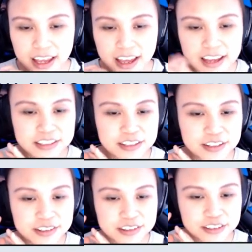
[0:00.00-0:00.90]

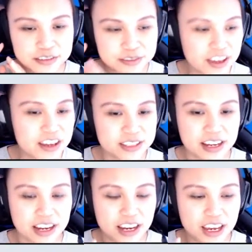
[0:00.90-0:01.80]
the thing is,
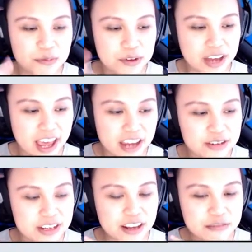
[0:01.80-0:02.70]
like, it would
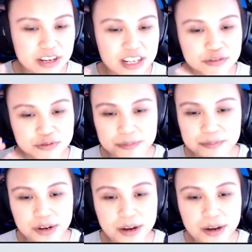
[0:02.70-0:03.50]
actually really trip you up